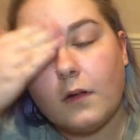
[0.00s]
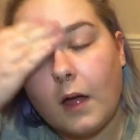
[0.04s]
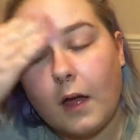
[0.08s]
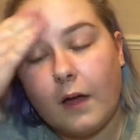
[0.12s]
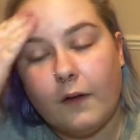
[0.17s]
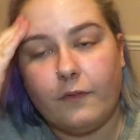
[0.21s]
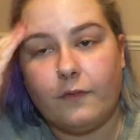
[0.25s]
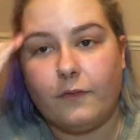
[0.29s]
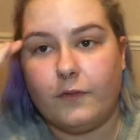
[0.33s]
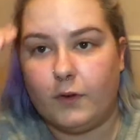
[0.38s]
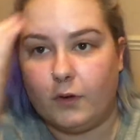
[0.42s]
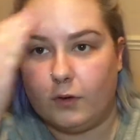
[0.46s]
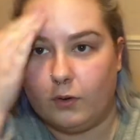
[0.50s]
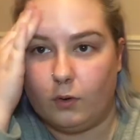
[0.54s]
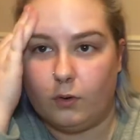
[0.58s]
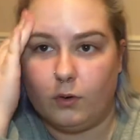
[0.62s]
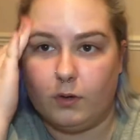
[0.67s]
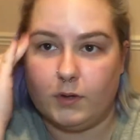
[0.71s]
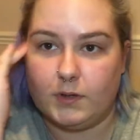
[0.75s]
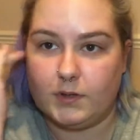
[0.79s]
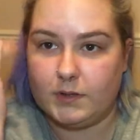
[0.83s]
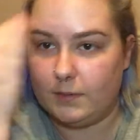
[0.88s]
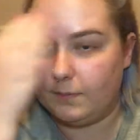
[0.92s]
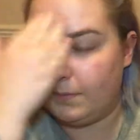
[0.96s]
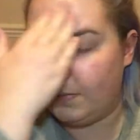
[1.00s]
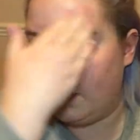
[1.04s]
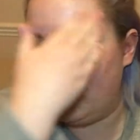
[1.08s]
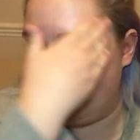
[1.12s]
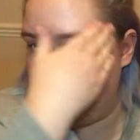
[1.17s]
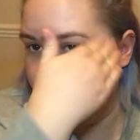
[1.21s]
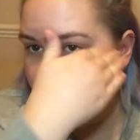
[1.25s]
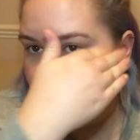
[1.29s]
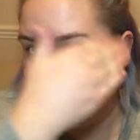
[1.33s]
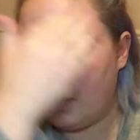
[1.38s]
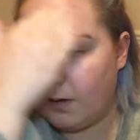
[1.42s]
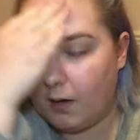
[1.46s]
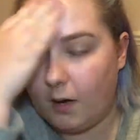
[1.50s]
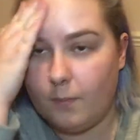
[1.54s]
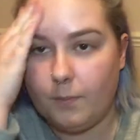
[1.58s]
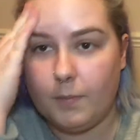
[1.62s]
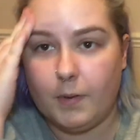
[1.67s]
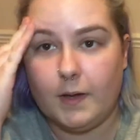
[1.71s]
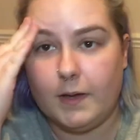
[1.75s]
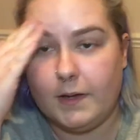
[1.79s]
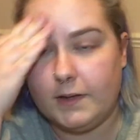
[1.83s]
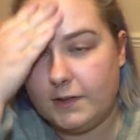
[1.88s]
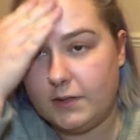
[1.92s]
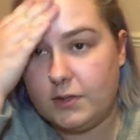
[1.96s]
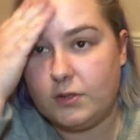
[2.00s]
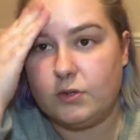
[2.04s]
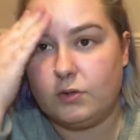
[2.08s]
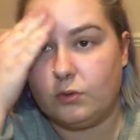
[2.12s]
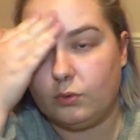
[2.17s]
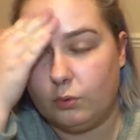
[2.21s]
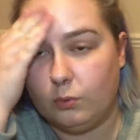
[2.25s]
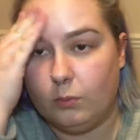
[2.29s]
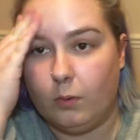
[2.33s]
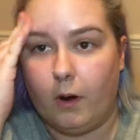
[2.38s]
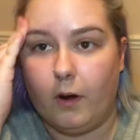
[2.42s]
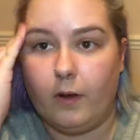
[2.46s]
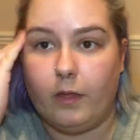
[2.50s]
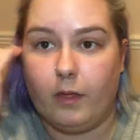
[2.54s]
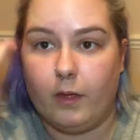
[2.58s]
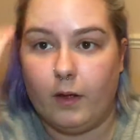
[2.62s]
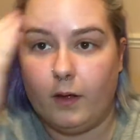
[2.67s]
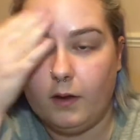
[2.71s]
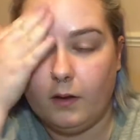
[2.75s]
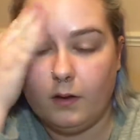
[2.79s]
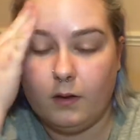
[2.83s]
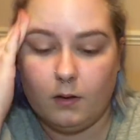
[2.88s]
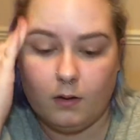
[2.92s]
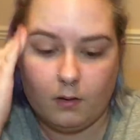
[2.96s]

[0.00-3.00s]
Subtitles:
if you're not used to buying makeup, but it's so worth it.